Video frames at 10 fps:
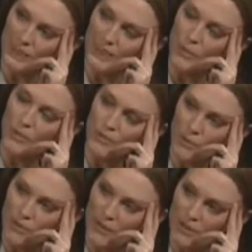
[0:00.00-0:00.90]
and there were
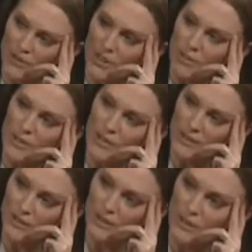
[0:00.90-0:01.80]
filmmakers that I would
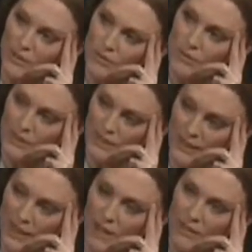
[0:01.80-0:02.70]
seek
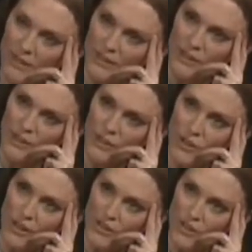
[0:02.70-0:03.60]
out, and
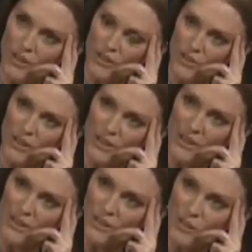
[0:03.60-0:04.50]
I started to
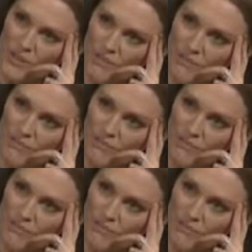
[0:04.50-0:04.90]
realize there was